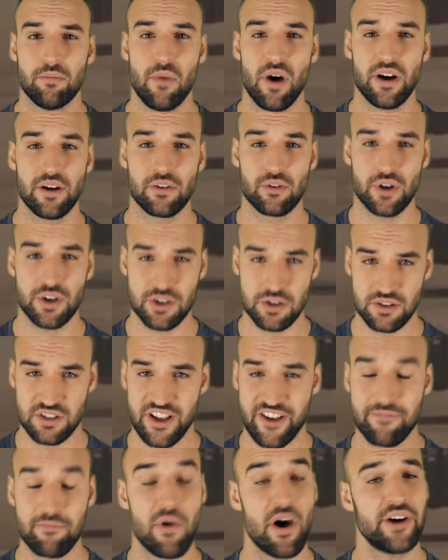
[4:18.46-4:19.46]
Russians
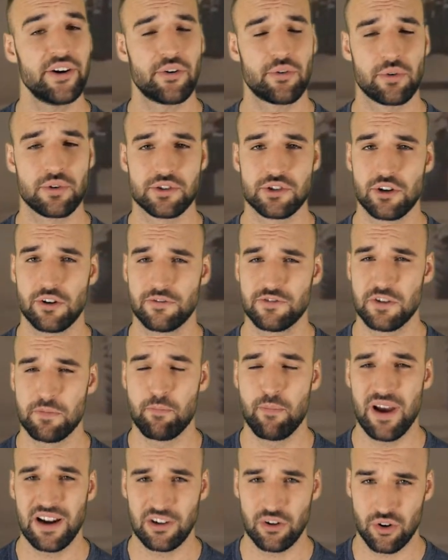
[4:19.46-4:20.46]
have minor reserves
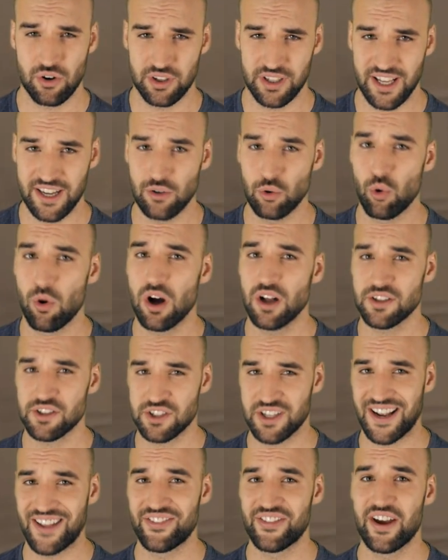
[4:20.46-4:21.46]
in Belgorod and
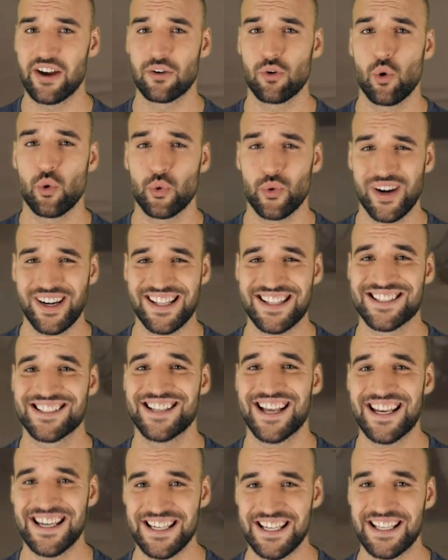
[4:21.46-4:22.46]
Luhansk, and they're already
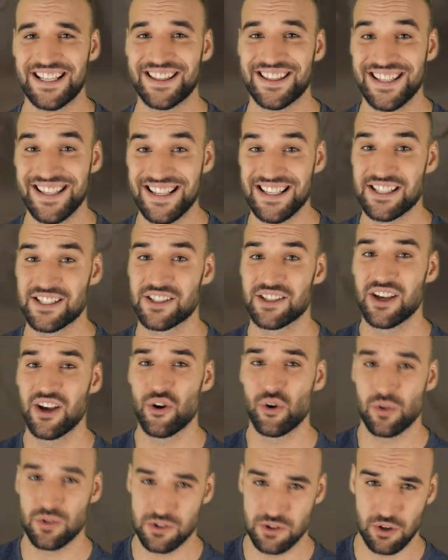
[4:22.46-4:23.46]
sending these
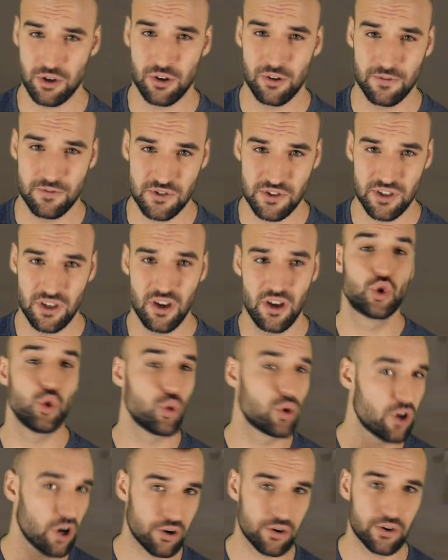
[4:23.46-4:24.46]
reserves to
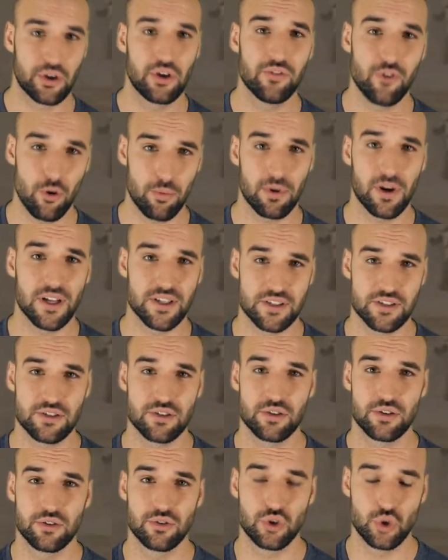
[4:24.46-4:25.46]
Kharkiv
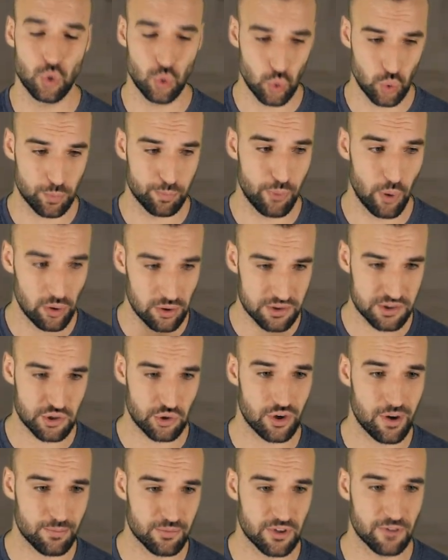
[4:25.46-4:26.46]
Oblast to
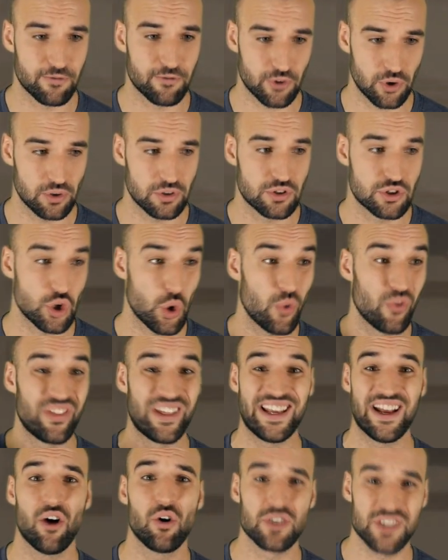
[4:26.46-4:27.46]
bolster up the front on
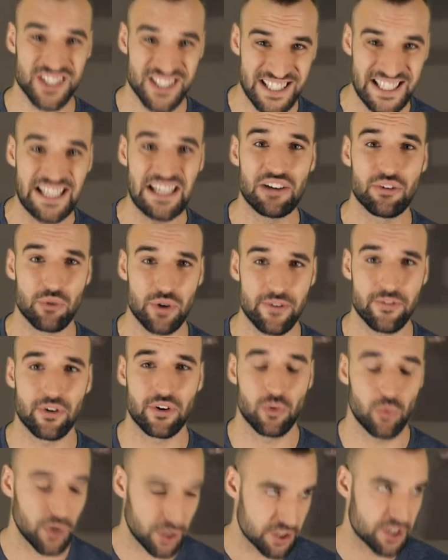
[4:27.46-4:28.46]
the Oskil
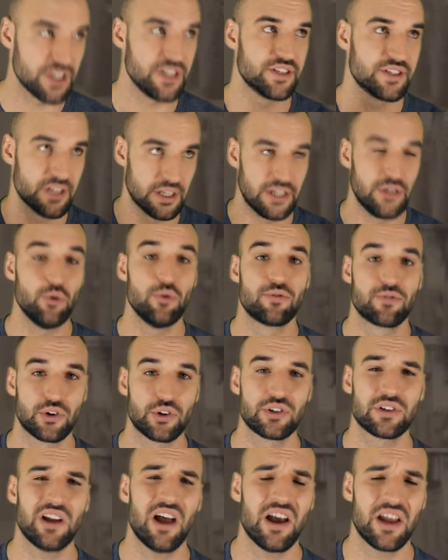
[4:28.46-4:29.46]
river, which is the new
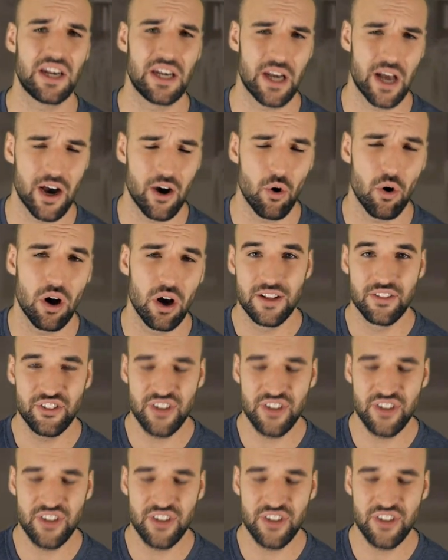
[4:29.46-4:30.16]
front line now.